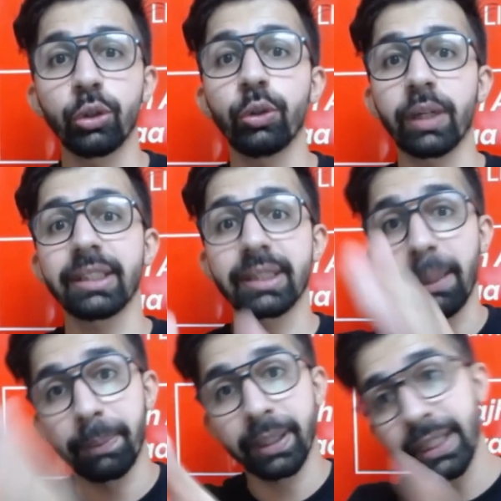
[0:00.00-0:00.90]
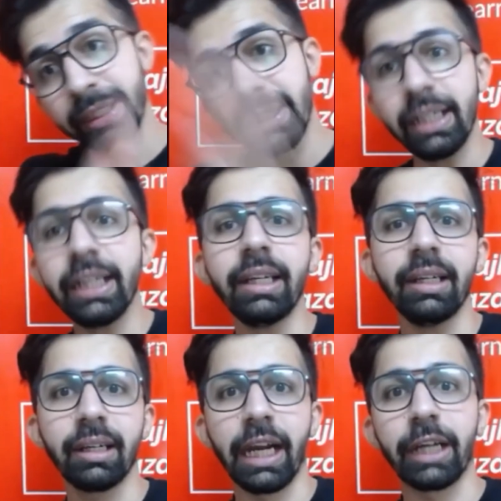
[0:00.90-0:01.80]
can
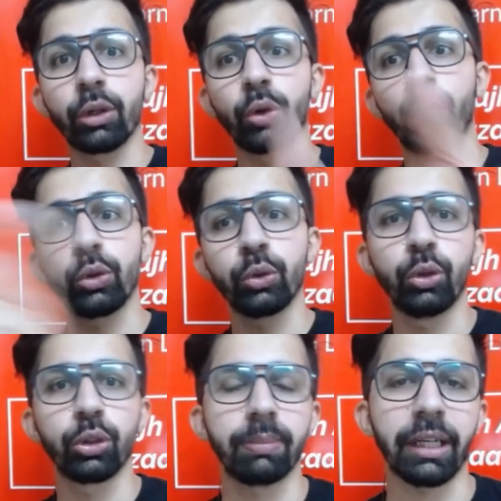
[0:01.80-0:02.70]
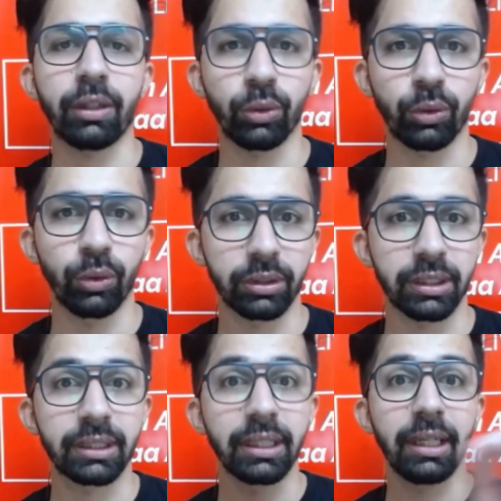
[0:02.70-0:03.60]
separately enroll to those micro
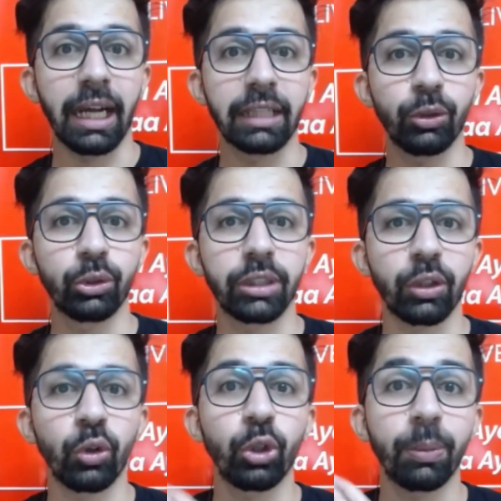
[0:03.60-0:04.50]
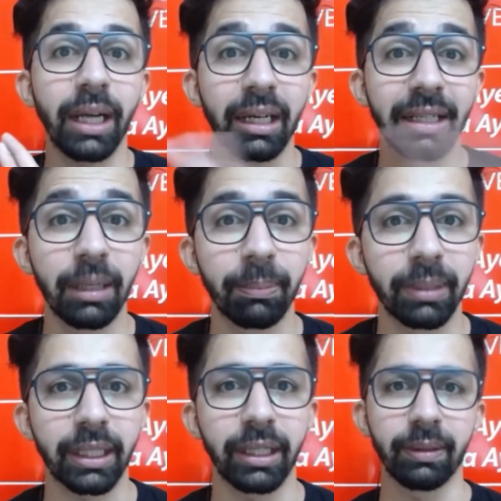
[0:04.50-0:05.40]
courses, and those are going to be unlimited.